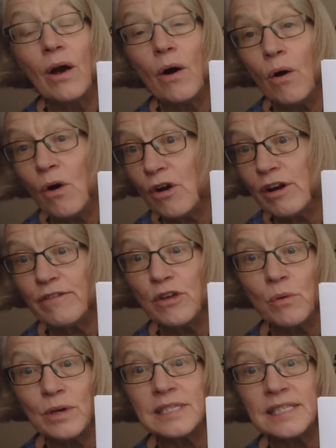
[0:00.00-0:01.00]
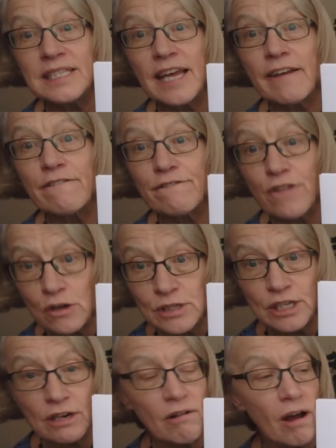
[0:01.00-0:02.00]
Or if you want to take
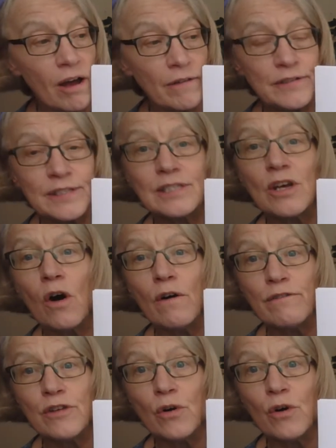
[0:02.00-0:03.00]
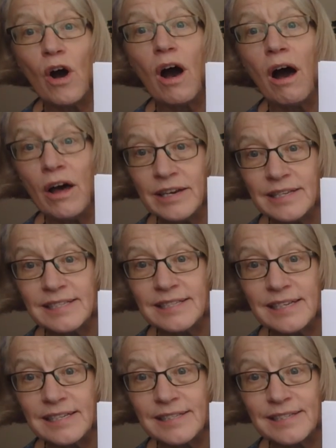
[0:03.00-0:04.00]
photographs of your
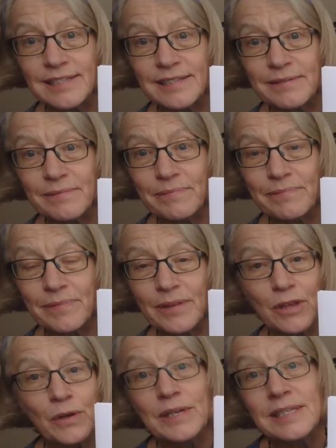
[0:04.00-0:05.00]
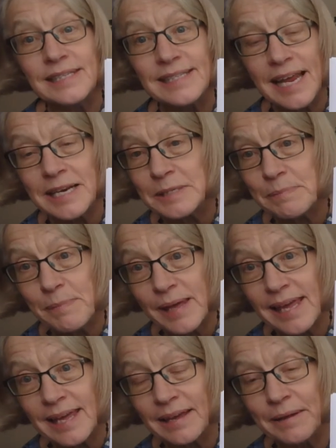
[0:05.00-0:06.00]
answers, you can send
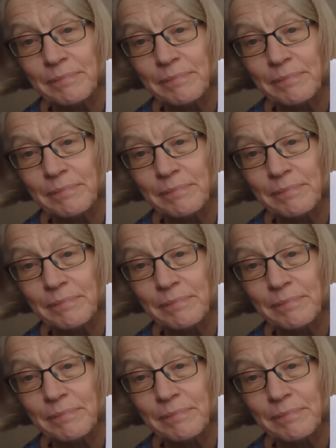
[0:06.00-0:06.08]
me